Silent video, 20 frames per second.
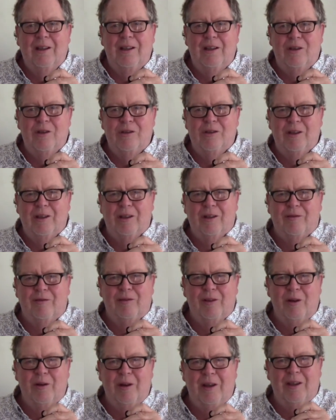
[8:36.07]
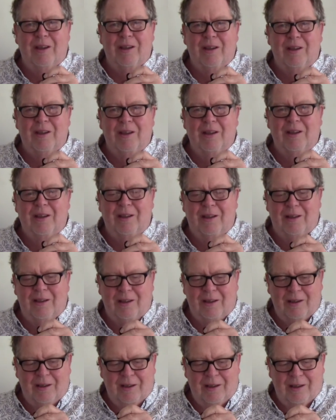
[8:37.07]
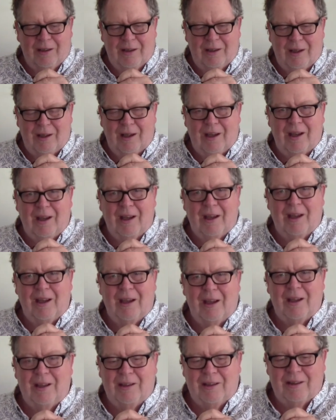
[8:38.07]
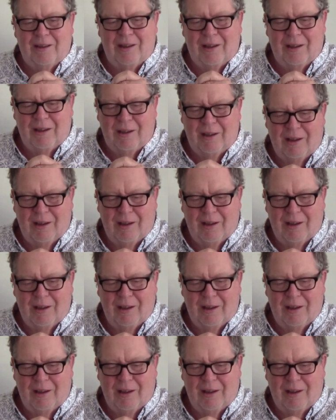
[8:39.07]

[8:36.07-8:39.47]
using the floaty thing and